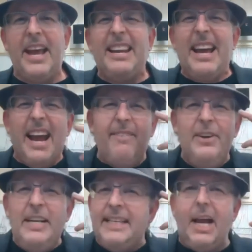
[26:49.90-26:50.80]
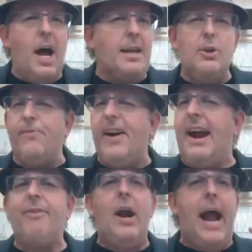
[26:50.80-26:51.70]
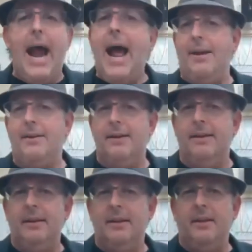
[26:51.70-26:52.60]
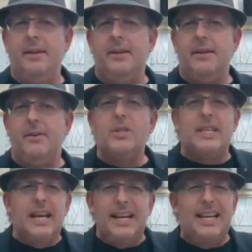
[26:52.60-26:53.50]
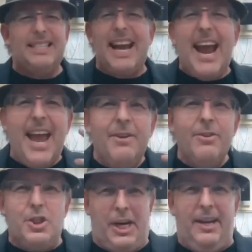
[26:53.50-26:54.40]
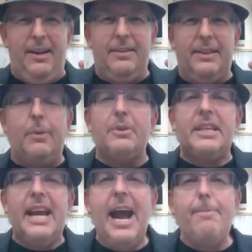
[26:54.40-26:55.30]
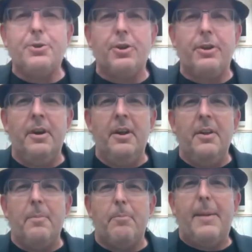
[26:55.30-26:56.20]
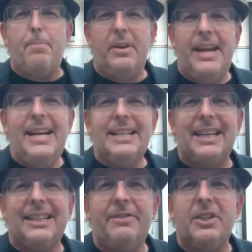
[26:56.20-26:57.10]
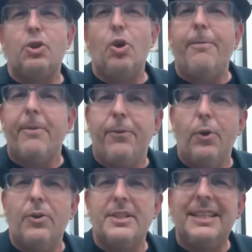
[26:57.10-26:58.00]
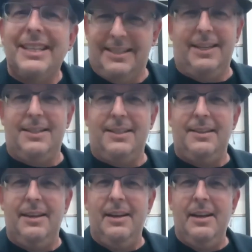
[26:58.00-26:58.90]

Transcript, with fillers: And every thought you've ever had was is energy that was captured by plants that lived in soil from photosynthesis.